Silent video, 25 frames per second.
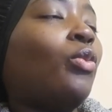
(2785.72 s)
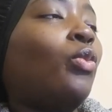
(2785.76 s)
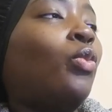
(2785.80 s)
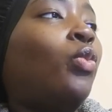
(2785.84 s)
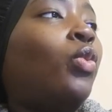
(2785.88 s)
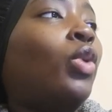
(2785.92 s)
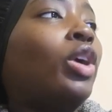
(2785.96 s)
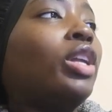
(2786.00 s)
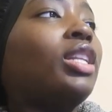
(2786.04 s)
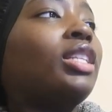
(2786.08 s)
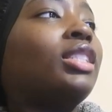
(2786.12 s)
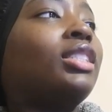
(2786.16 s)

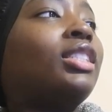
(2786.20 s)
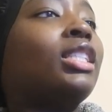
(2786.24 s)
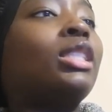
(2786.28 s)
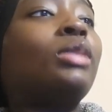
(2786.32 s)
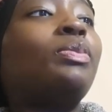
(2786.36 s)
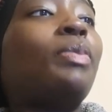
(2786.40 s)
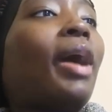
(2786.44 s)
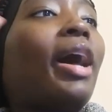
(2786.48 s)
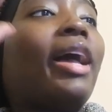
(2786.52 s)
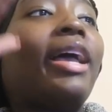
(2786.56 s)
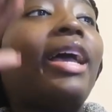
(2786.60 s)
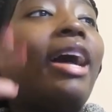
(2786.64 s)
What does the
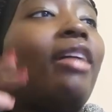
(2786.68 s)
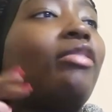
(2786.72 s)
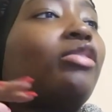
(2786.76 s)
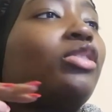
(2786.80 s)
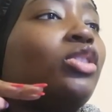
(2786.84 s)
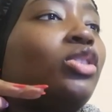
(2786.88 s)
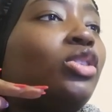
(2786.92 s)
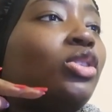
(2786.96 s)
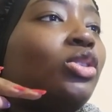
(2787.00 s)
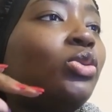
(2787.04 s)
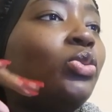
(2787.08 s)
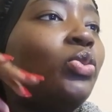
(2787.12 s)
spy have
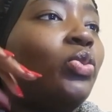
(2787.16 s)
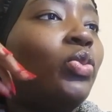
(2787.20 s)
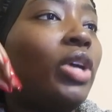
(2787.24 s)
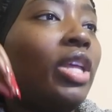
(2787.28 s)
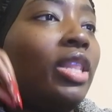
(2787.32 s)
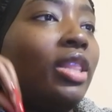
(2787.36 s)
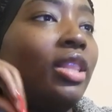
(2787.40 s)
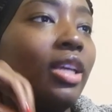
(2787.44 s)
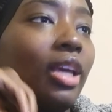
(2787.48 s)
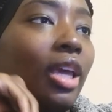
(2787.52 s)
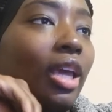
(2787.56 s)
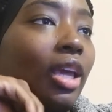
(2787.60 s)
to do
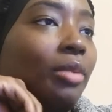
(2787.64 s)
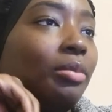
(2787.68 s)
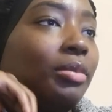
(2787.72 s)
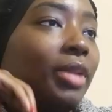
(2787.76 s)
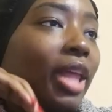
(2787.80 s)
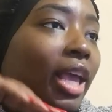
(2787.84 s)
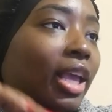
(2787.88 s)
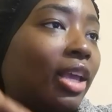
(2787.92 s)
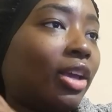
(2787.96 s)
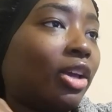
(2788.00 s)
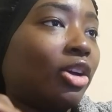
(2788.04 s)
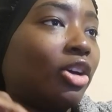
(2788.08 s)
in the game?
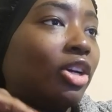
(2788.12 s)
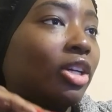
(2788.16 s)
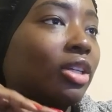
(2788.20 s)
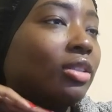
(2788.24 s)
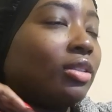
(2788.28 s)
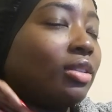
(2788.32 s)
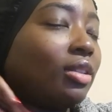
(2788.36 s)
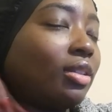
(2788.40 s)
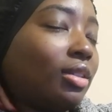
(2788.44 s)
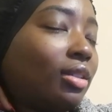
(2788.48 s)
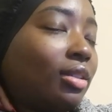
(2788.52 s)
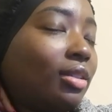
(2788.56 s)
Like,
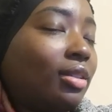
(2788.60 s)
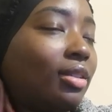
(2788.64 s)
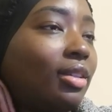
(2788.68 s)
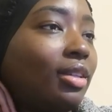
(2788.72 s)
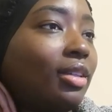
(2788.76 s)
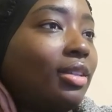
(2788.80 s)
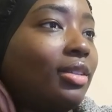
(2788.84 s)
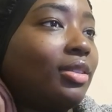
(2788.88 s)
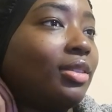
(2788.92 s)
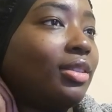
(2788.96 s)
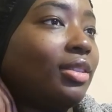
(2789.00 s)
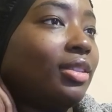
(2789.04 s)
they
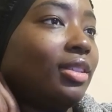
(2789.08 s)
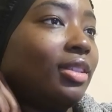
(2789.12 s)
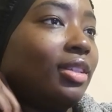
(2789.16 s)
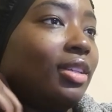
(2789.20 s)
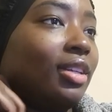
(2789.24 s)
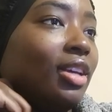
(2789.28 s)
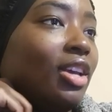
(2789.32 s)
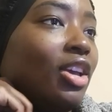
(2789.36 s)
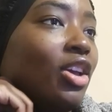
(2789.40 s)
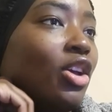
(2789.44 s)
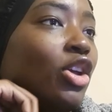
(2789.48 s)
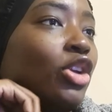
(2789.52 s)
have to,
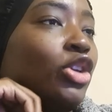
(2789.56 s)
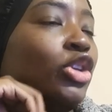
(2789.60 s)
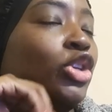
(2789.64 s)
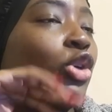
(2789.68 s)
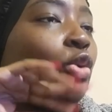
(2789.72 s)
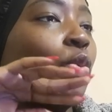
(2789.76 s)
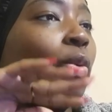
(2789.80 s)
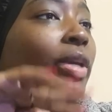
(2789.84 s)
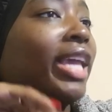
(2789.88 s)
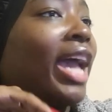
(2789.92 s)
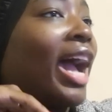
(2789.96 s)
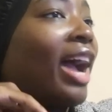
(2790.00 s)
they have
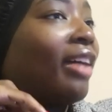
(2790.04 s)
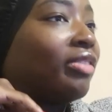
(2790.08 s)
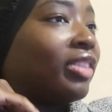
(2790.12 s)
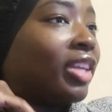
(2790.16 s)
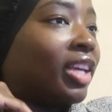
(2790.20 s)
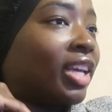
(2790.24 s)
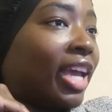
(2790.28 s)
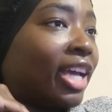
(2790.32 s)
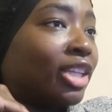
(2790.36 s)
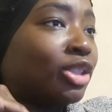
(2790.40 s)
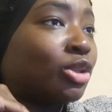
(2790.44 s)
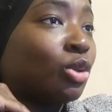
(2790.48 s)
do we have to
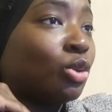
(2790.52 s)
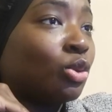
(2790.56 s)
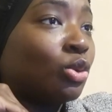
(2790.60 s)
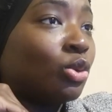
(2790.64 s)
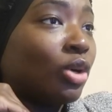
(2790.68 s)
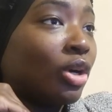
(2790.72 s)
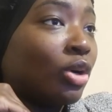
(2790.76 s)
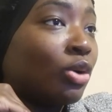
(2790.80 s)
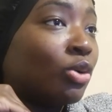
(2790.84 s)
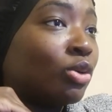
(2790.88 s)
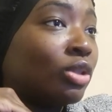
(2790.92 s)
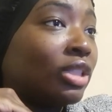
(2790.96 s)
guess who
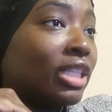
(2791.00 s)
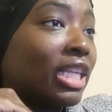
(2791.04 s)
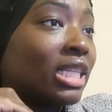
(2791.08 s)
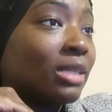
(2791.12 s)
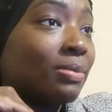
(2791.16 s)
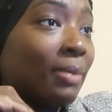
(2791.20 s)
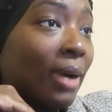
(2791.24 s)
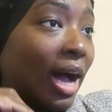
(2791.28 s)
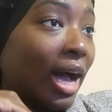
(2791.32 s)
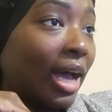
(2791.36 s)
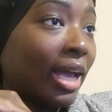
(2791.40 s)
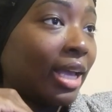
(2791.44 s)
who's the
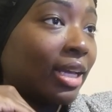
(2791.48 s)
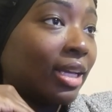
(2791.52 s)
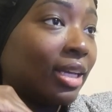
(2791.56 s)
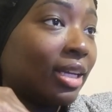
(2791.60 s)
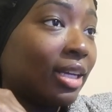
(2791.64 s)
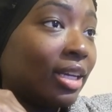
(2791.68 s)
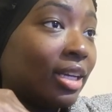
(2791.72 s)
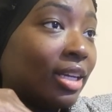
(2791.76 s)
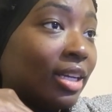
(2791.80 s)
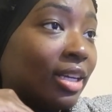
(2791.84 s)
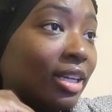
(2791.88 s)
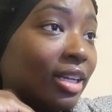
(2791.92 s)
spy? Yeah, we're
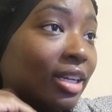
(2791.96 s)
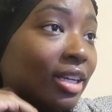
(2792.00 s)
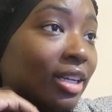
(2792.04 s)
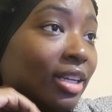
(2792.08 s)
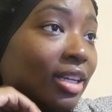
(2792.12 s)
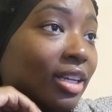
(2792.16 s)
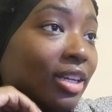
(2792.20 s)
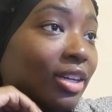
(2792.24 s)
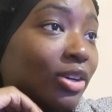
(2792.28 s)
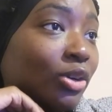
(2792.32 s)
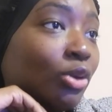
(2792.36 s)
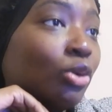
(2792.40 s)
gonna vote
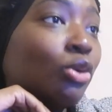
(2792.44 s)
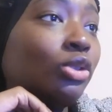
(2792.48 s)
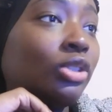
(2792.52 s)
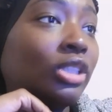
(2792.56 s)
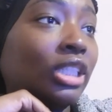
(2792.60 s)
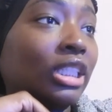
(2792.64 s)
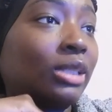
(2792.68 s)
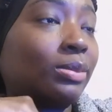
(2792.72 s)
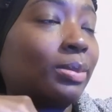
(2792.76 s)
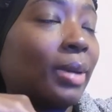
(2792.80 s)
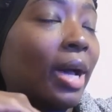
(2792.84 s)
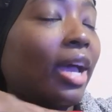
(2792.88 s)
who who's
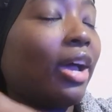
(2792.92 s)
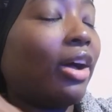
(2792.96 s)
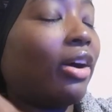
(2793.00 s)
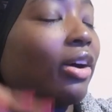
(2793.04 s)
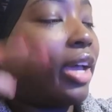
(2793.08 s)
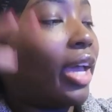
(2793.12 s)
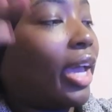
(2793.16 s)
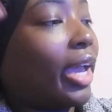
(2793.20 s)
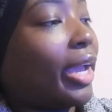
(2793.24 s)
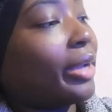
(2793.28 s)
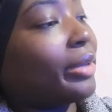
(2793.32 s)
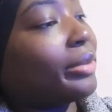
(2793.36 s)
the spy. spy
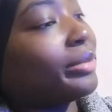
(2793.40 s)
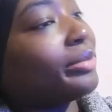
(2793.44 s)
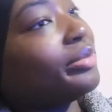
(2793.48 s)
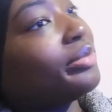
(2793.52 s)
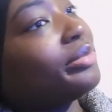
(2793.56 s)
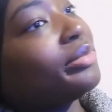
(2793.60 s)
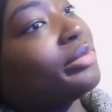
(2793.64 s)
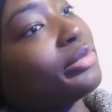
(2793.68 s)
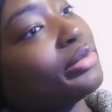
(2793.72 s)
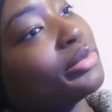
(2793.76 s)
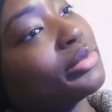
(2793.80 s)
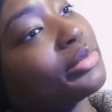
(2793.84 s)
okay,
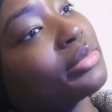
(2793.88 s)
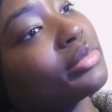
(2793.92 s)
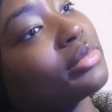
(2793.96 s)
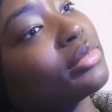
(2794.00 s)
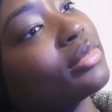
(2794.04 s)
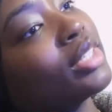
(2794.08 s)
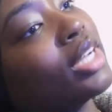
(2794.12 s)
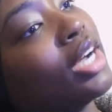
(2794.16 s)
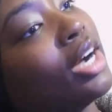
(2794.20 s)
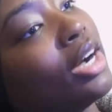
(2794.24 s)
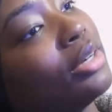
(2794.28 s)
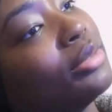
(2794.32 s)

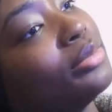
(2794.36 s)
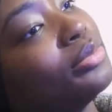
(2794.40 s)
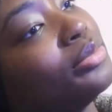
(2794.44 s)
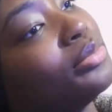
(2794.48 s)
and... go.